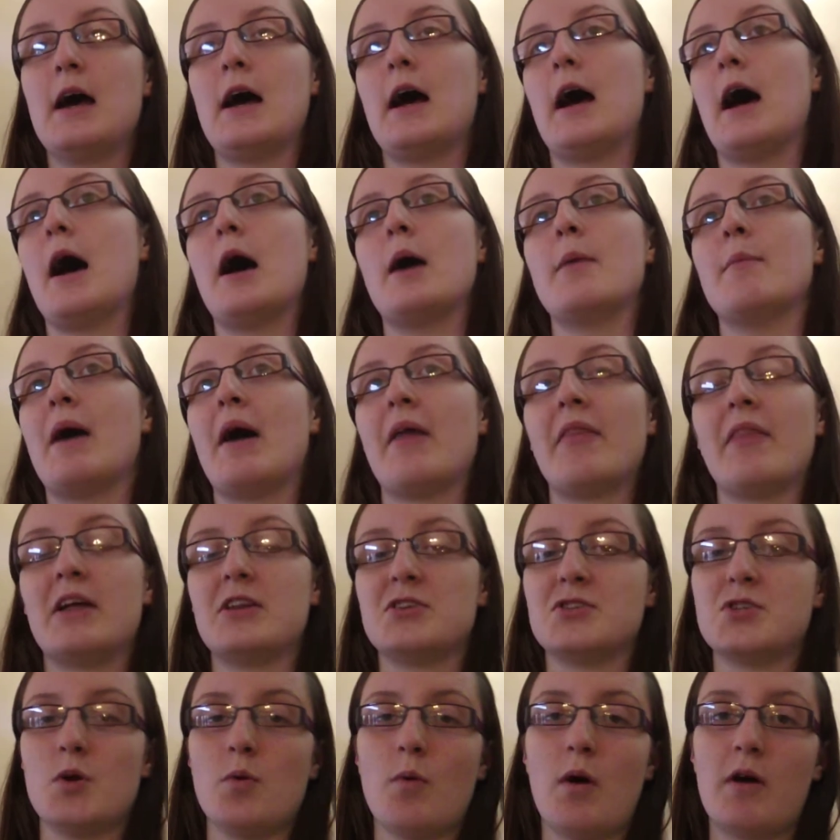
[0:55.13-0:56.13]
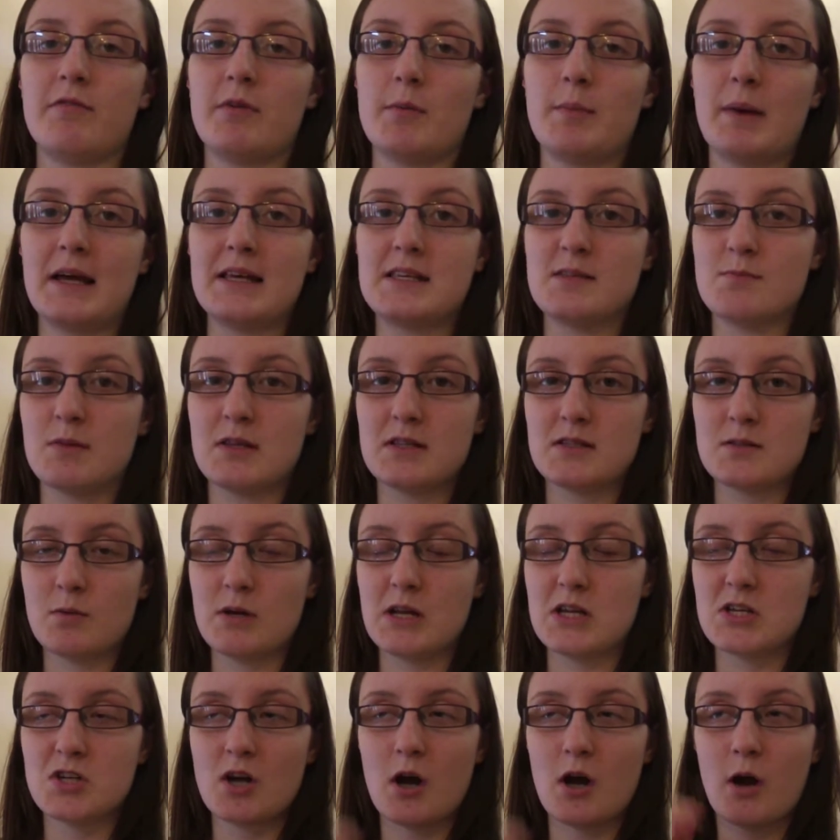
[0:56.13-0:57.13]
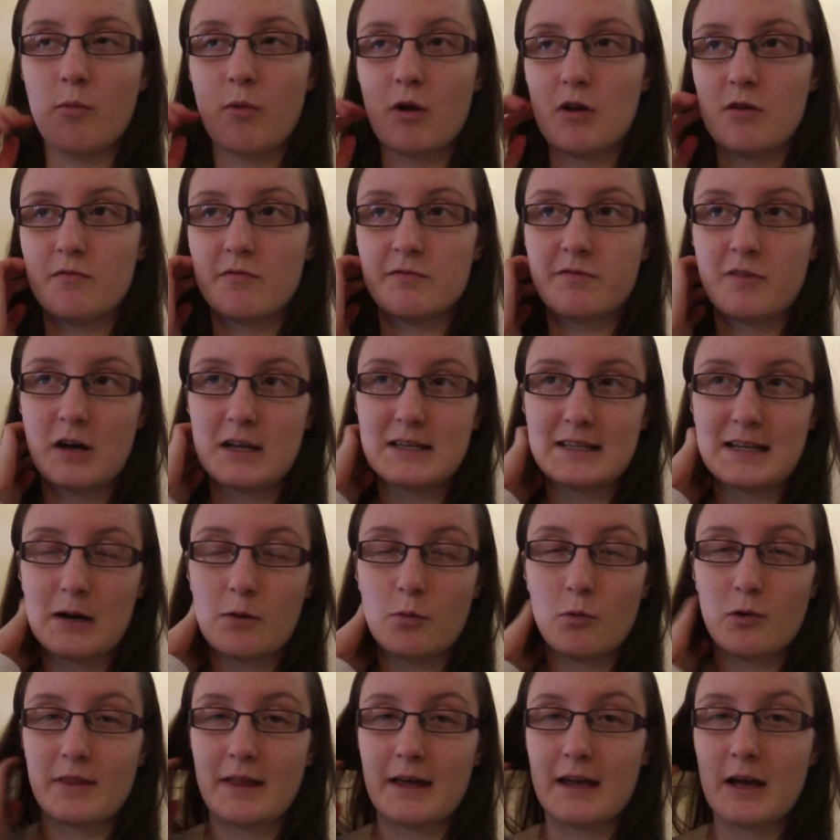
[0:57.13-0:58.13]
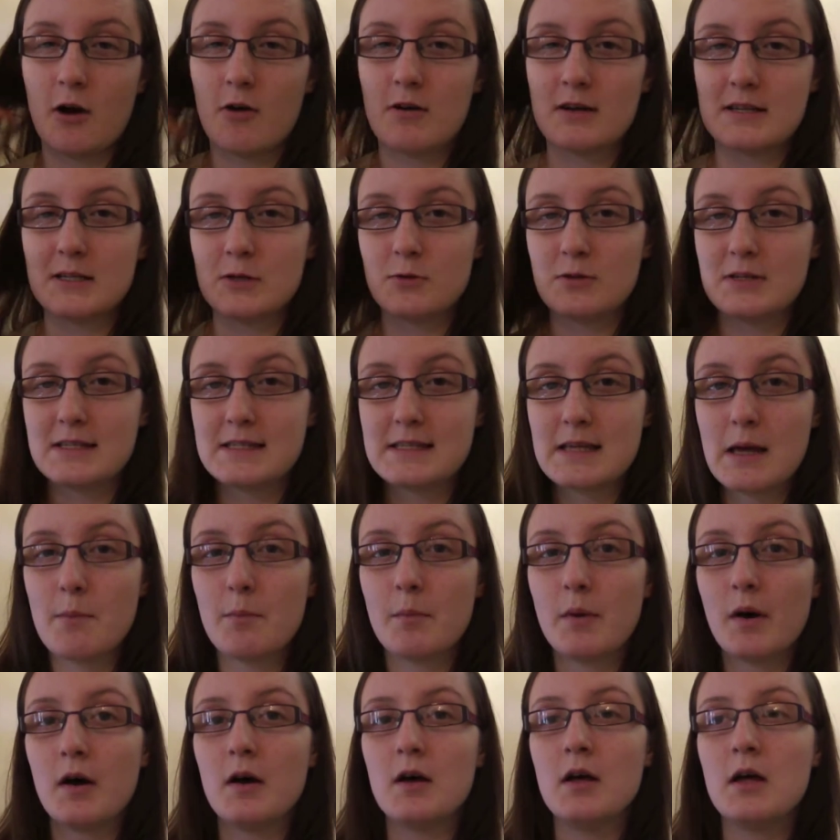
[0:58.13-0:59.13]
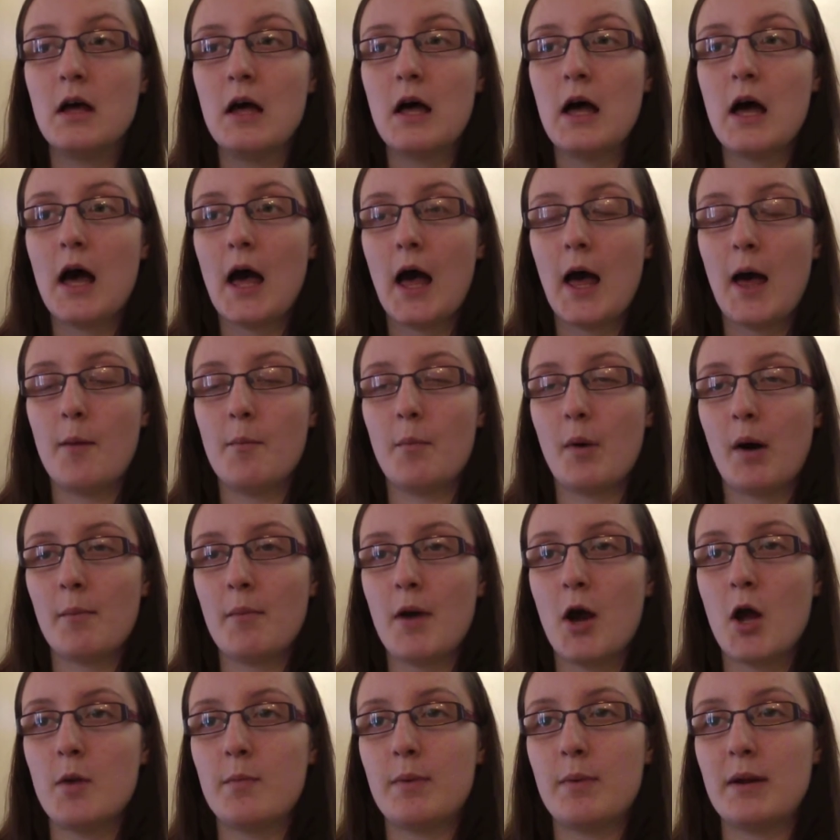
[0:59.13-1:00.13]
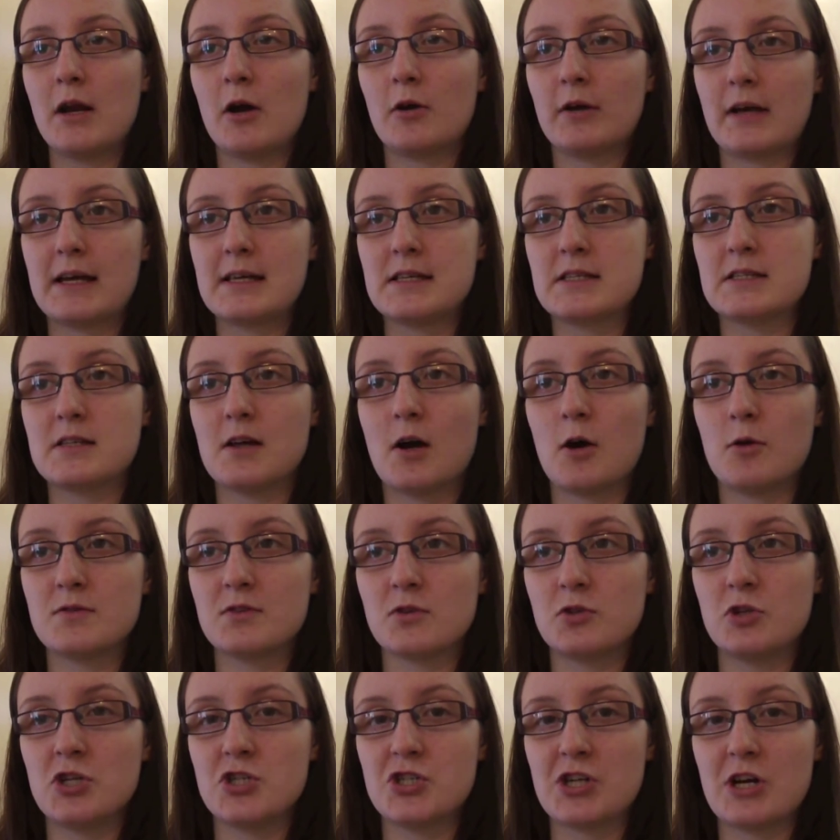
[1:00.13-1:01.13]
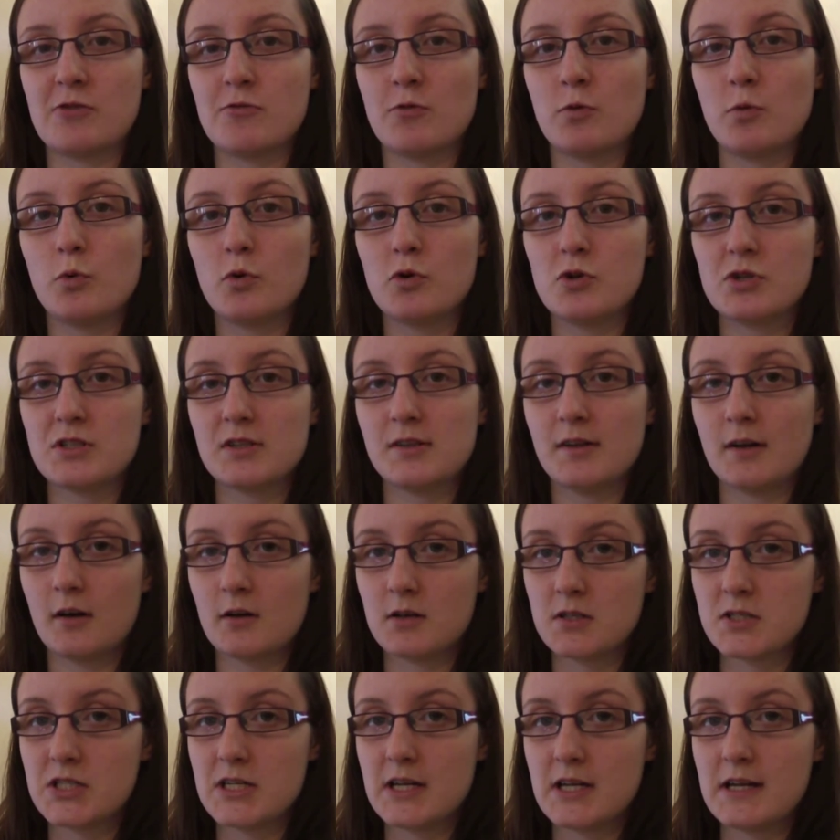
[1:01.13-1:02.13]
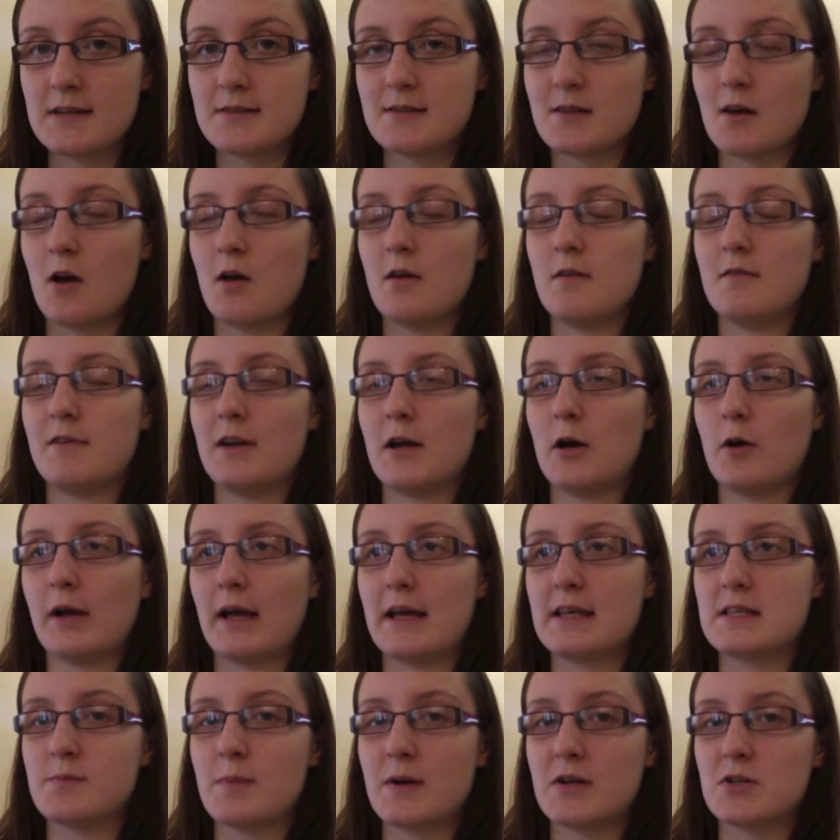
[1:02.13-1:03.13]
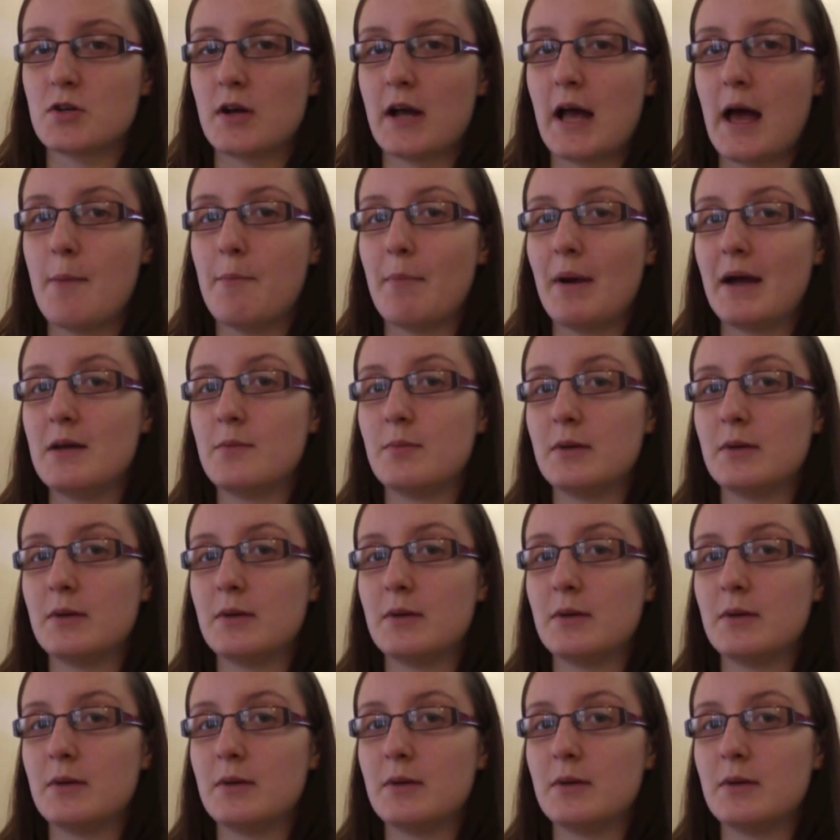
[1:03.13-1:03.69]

And then two other placements, which I won't find out what they are until December. But I'm hoping I'll get, I was on a general ward last year, so hopefully I'll get a special care baby